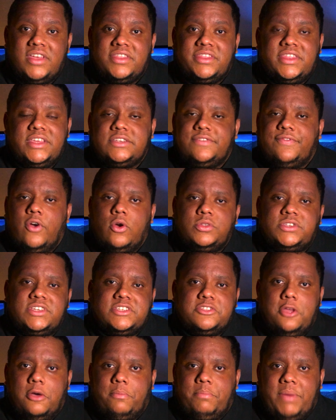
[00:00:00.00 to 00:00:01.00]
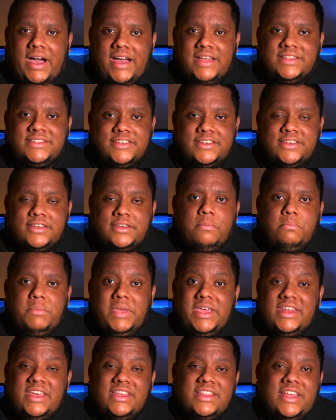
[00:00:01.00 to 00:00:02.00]
this vote is not binding,
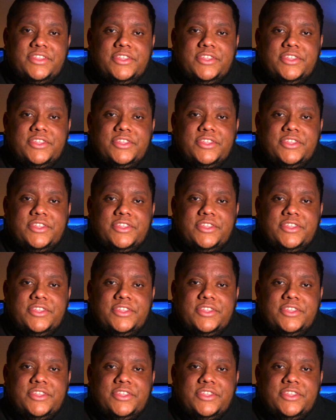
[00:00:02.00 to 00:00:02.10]
meaning that the